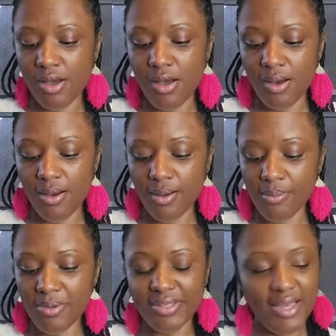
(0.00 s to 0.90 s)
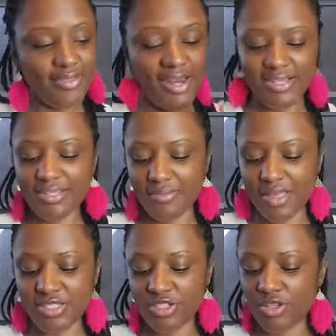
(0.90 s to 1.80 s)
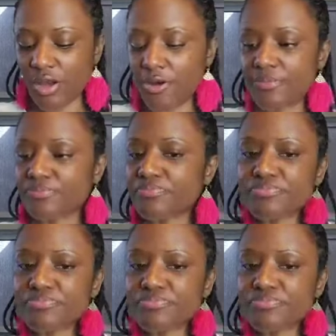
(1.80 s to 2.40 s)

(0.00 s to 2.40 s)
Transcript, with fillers: Um, but yeah, that is the message, y'all,